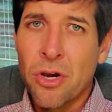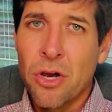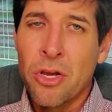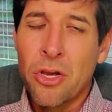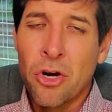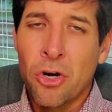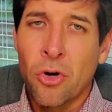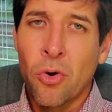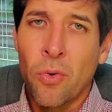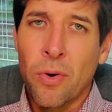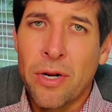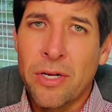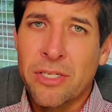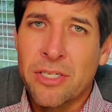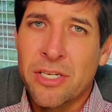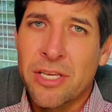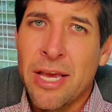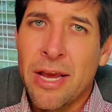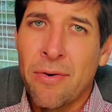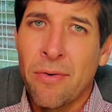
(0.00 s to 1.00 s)
you're going to
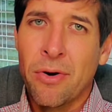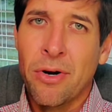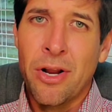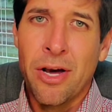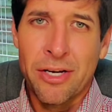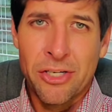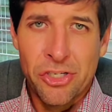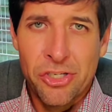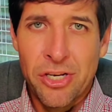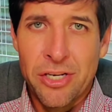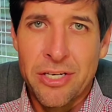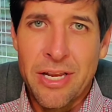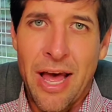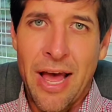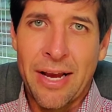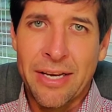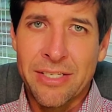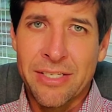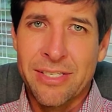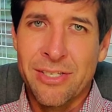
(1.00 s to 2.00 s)
see a reduction in
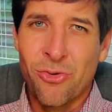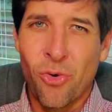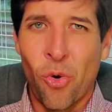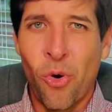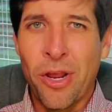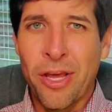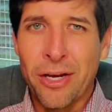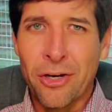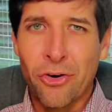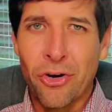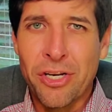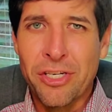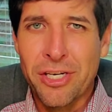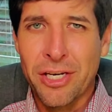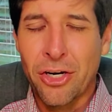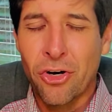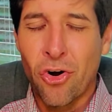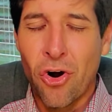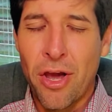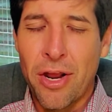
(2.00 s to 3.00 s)
taxes or an increase
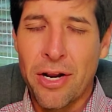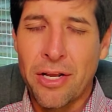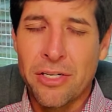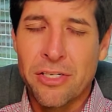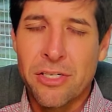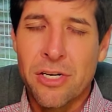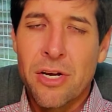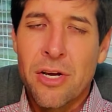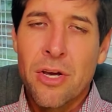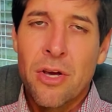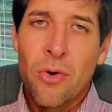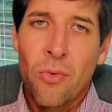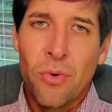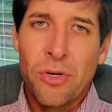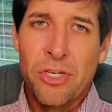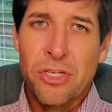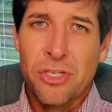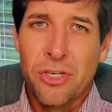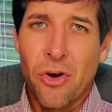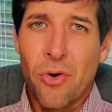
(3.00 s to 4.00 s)
in credits,
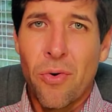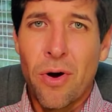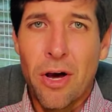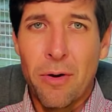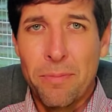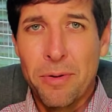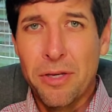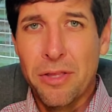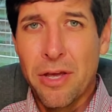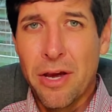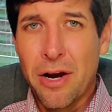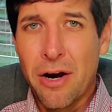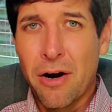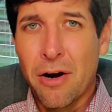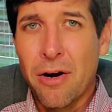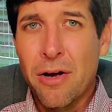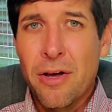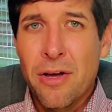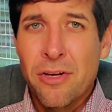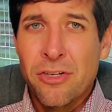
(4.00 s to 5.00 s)
which is going to help you there.